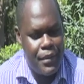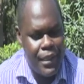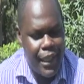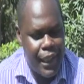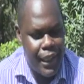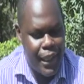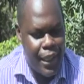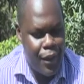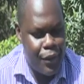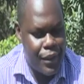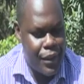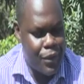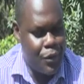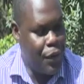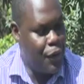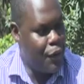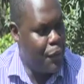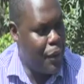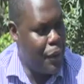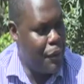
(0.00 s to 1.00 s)
starting out as
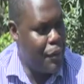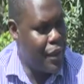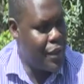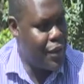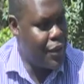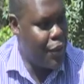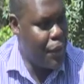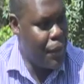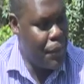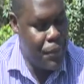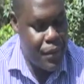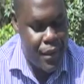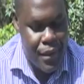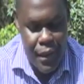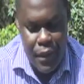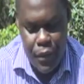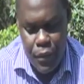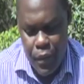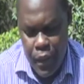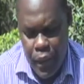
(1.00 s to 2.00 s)
one of my best crops
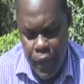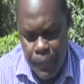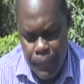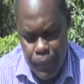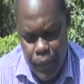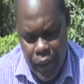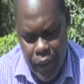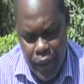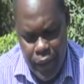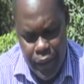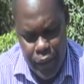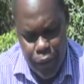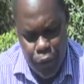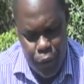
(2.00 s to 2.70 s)
as well. The